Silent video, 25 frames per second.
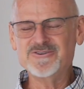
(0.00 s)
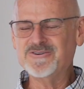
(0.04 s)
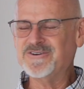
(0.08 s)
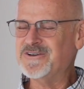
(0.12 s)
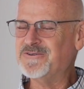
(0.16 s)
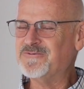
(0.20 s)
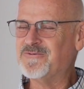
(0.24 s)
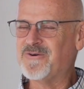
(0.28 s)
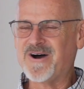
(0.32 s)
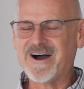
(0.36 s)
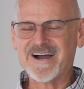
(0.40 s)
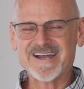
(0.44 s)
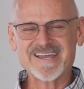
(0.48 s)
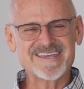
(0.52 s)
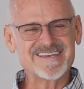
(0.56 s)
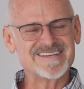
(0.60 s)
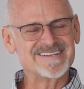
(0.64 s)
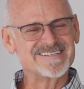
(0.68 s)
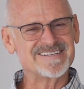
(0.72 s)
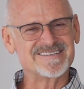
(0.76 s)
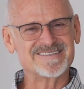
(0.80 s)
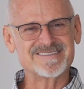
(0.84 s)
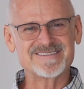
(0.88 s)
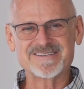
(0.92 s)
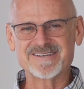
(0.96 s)
can walk
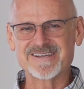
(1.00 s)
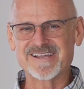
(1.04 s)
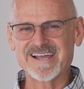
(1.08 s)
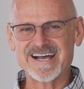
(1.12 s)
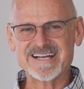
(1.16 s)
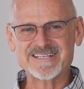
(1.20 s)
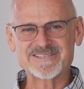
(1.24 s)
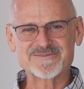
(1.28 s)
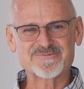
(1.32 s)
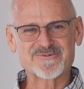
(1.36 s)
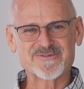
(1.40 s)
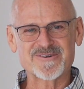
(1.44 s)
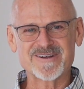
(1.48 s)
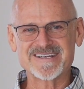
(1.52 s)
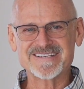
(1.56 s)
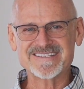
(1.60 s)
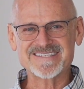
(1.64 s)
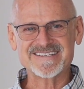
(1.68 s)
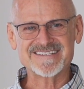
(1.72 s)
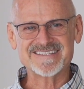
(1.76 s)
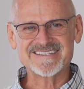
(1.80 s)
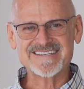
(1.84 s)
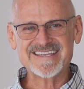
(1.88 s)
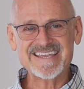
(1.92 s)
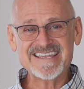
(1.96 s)
into to God's
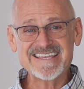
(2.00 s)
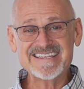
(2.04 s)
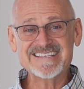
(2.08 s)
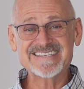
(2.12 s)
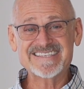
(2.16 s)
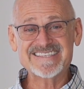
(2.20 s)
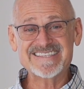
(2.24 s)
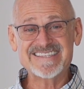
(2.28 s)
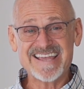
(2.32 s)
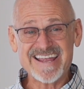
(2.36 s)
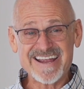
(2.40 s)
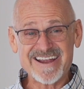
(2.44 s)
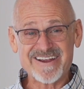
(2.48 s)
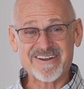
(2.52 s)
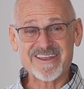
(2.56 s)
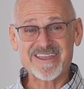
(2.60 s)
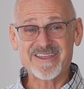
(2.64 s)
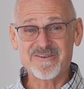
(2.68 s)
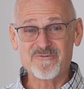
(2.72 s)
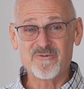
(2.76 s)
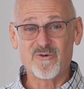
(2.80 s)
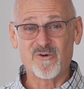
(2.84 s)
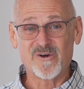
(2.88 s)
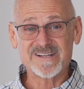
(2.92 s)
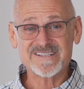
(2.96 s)
presence. He's there.
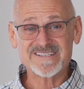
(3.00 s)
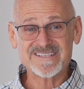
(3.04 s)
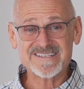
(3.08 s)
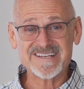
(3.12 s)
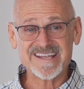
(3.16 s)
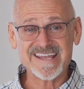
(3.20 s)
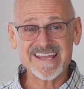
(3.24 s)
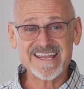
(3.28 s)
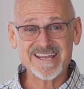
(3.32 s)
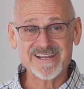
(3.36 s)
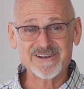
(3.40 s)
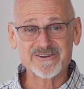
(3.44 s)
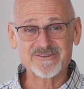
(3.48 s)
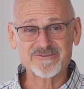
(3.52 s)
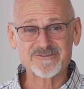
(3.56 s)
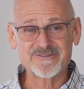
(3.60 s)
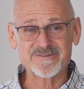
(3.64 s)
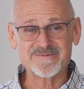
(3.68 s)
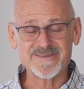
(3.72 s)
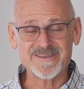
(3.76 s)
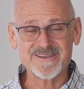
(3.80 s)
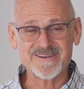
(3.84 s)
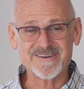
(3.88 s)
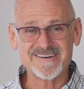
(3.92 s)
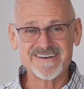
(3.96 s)
He wants to hear
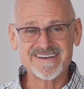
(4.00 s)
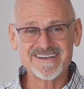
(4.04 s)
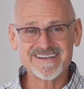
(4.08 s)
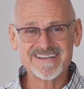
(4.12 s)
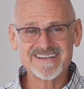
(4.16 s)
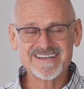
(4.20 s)
from you.